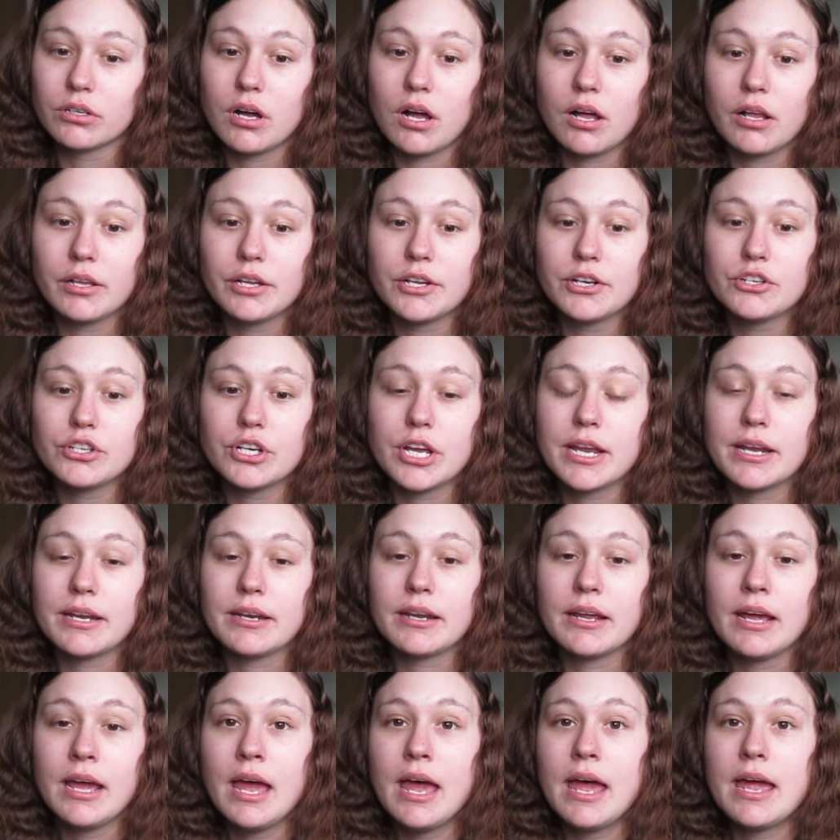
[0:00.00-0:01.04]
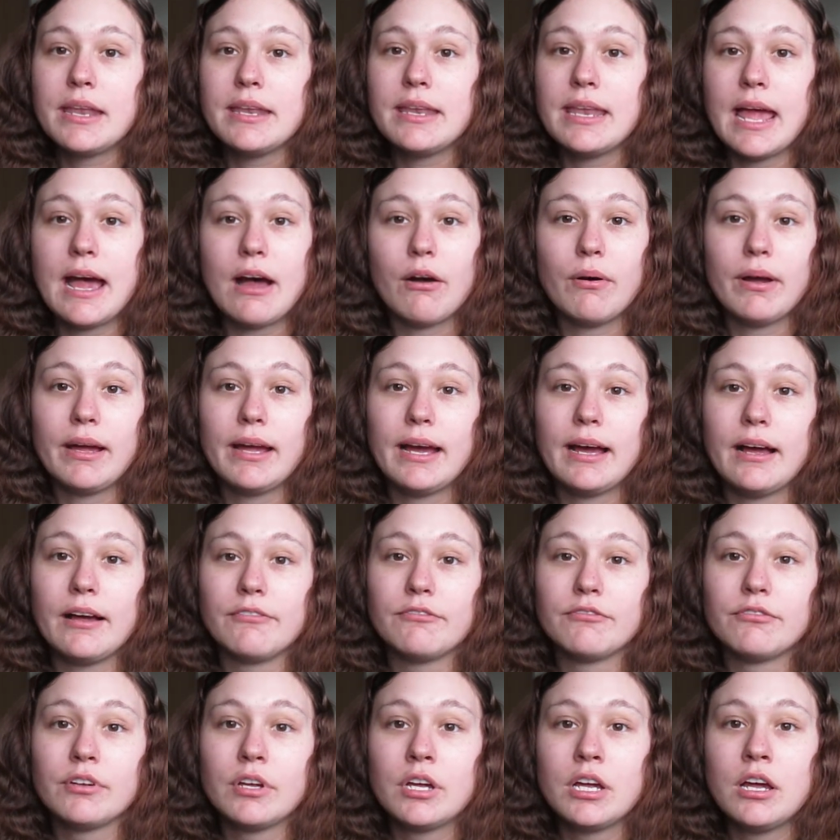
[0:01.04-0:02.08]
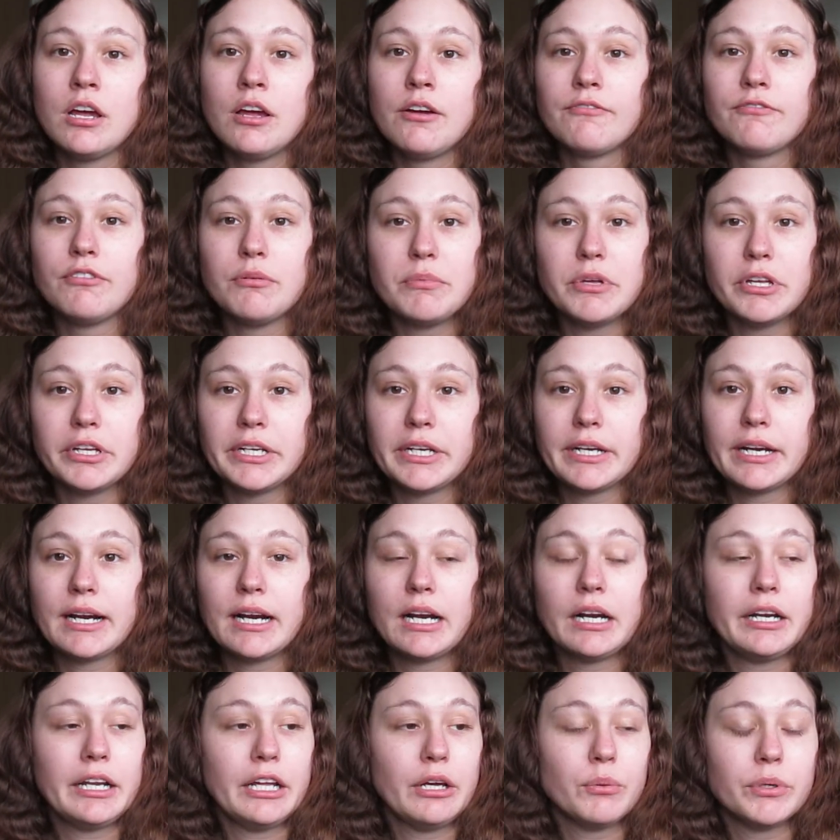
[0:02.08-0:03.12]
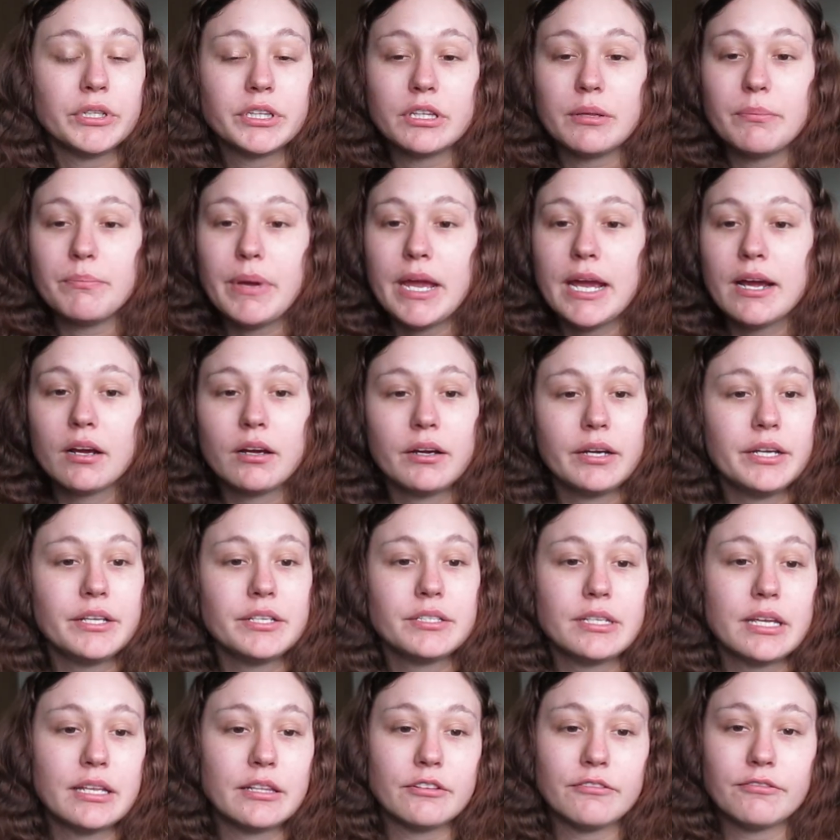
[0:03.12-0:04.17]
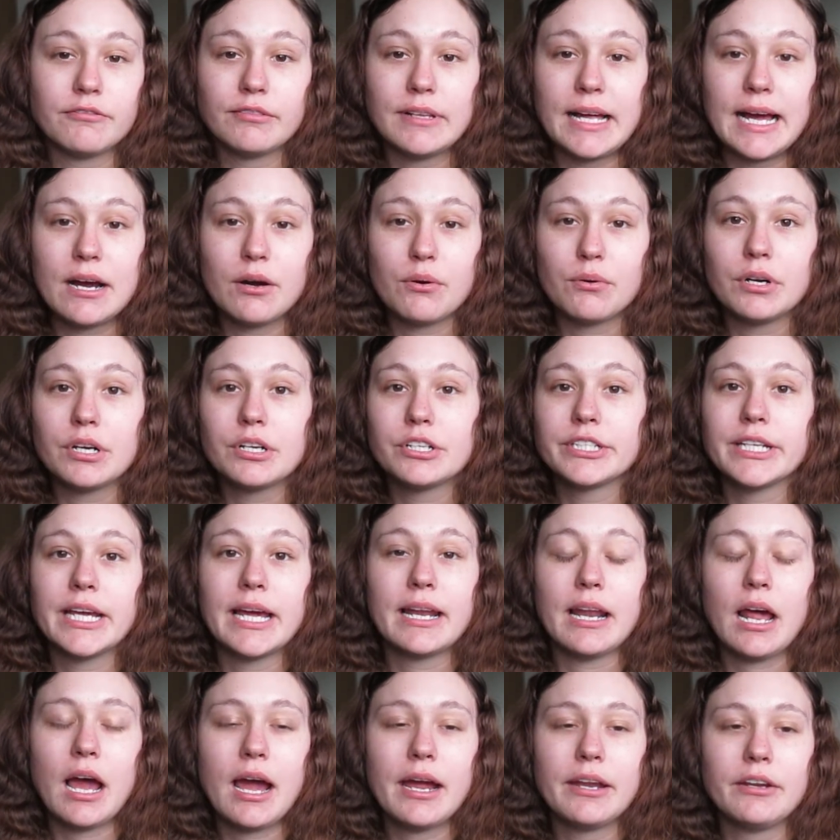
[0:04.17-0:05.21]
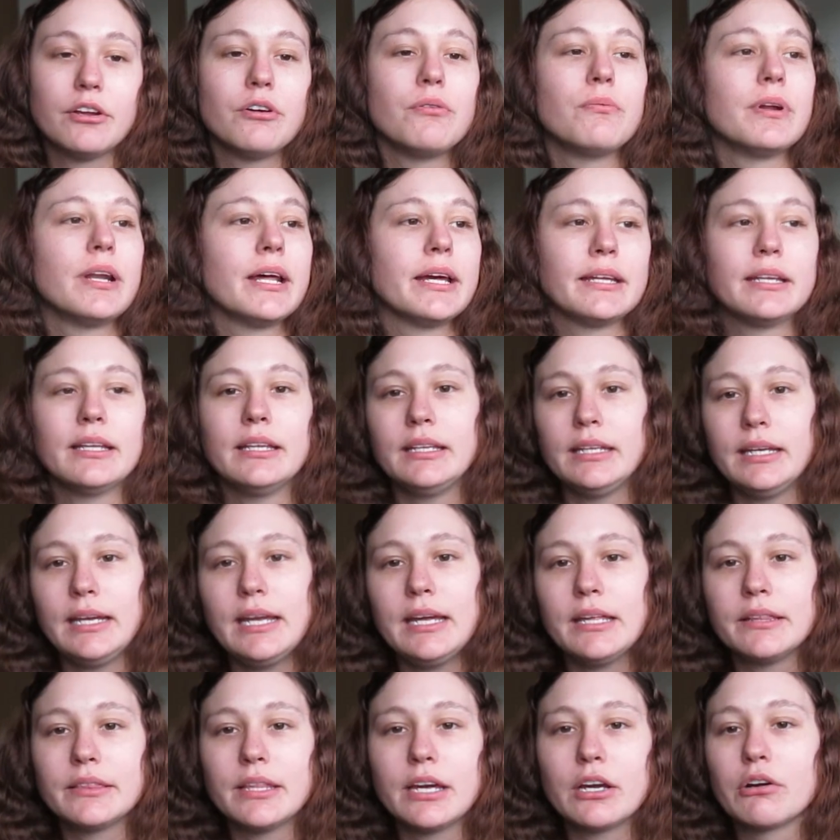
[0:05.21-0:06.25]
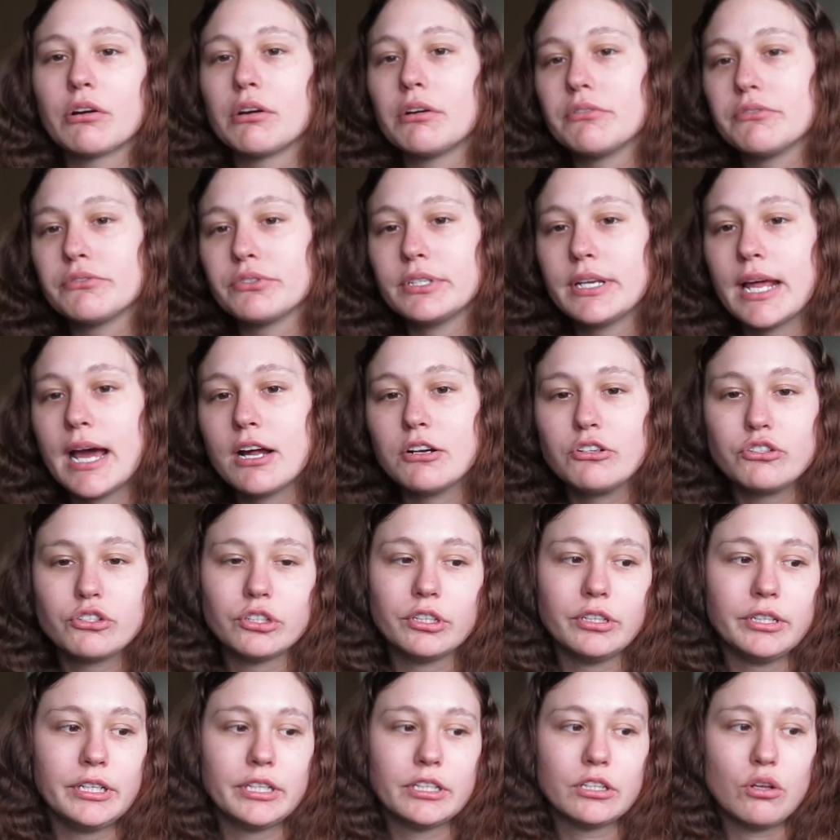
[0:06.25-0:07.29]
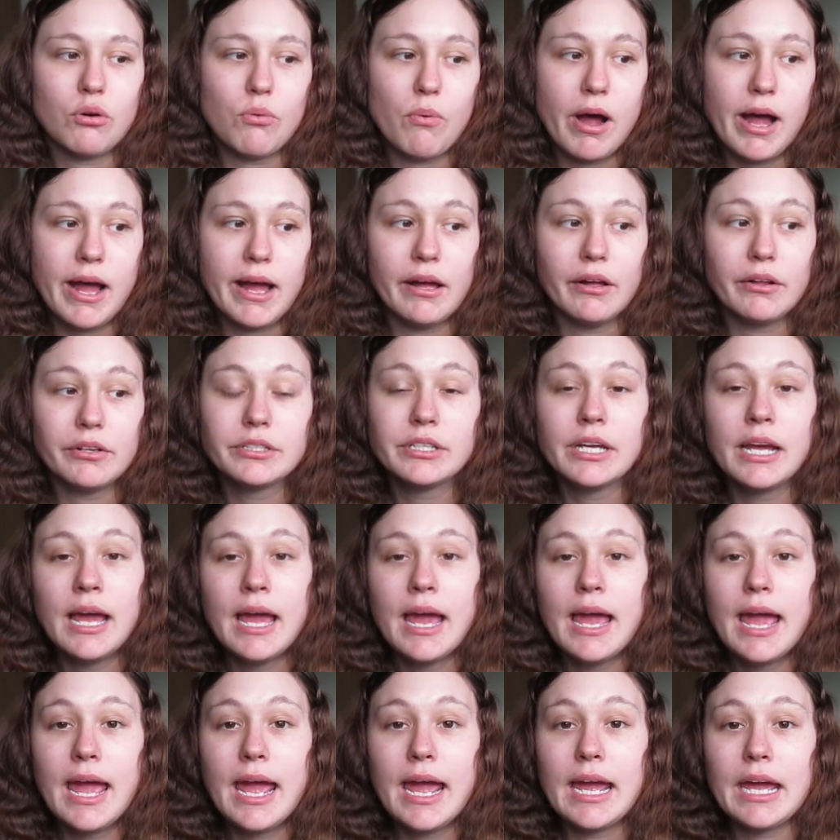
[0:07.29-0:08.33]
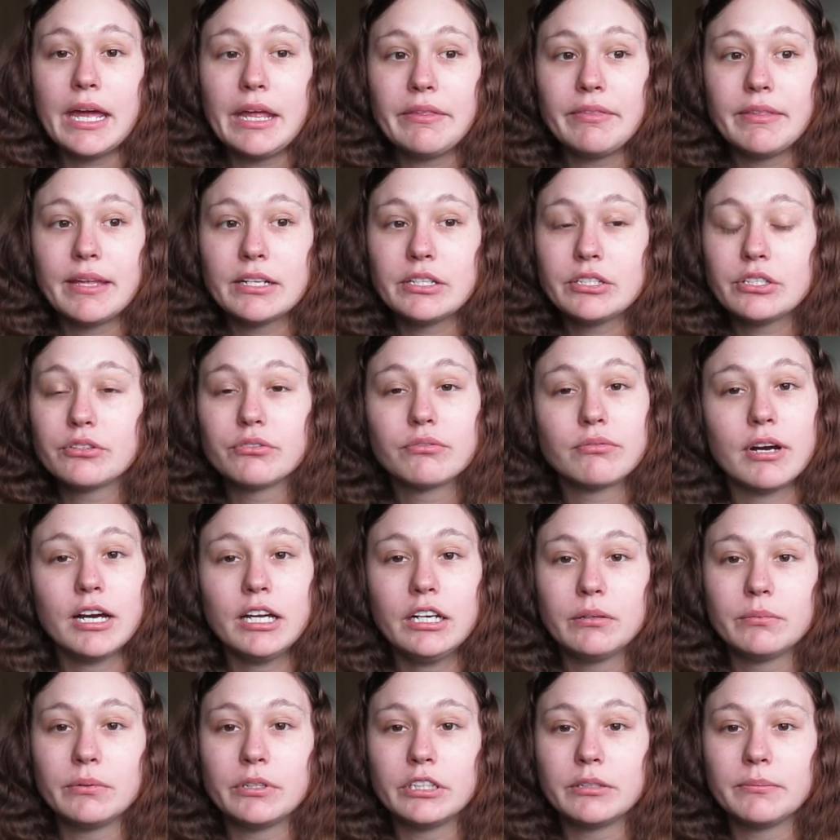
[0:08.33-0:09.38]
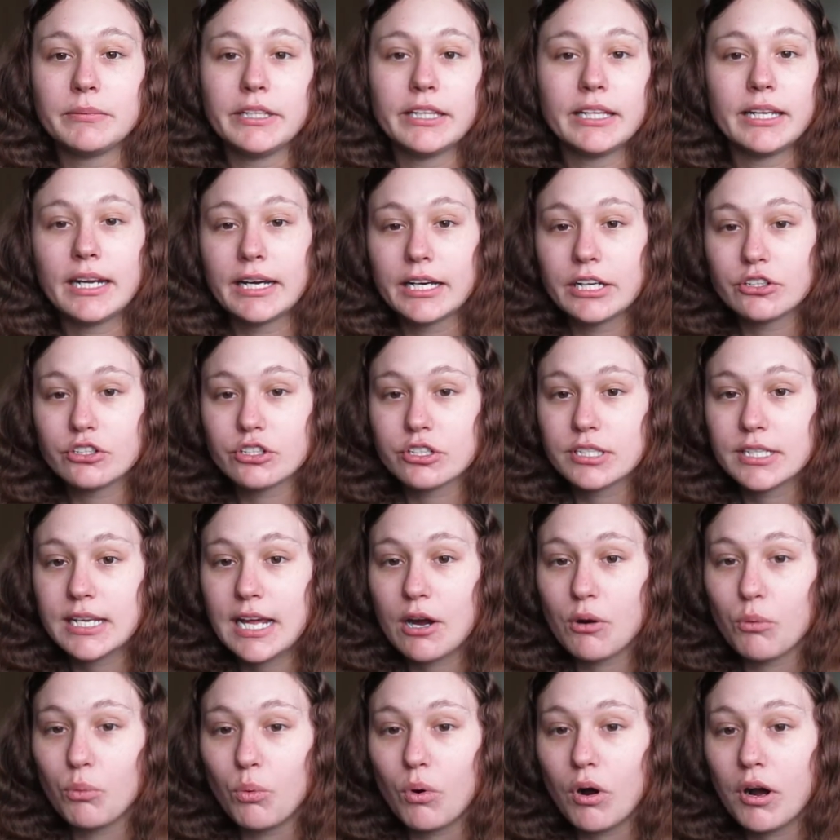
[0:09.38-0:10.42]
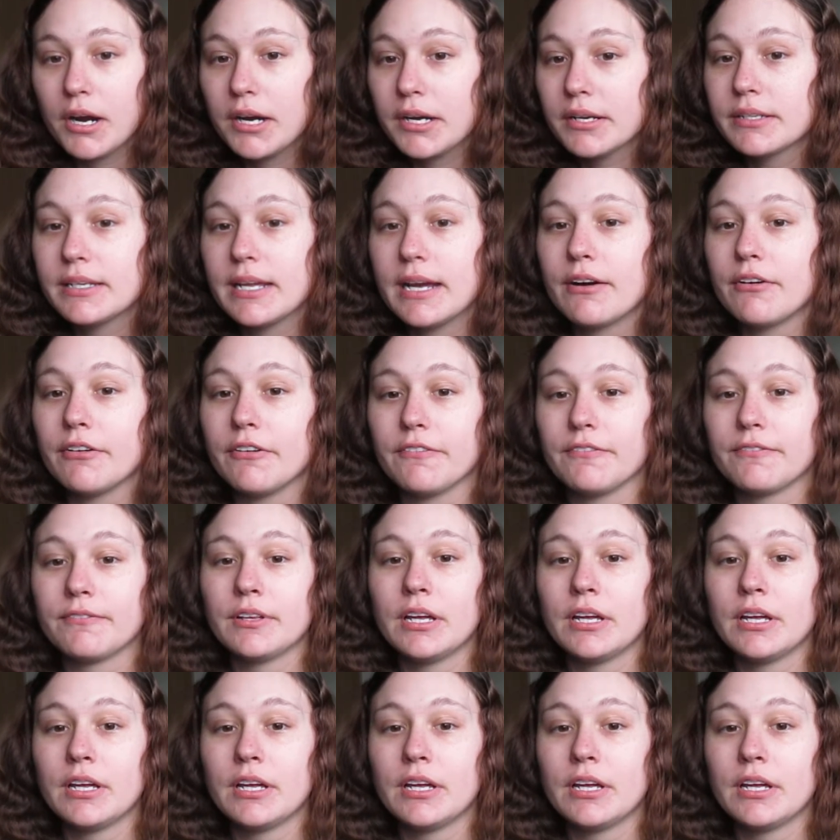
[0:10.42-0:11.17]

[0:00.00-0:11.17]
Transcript: College, and now I have familiarity with the berries and the flowers, and I know what I can eat that grows naturally in the wild. And that's incredible to me that I can just now walk down